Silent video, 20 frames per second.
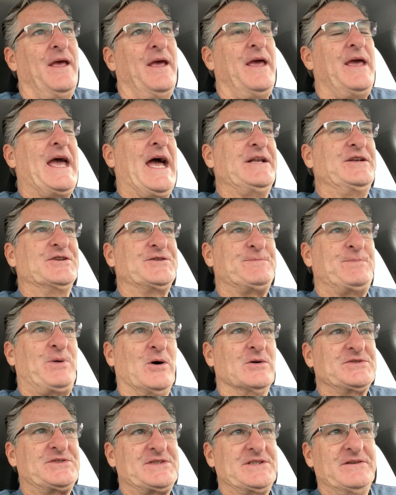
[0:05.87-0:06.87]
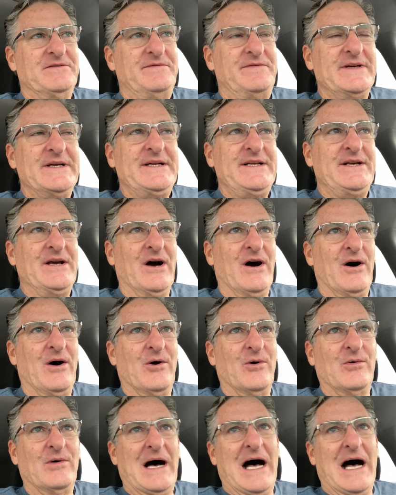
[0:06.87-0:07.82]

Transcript: Hey, I just posted a video.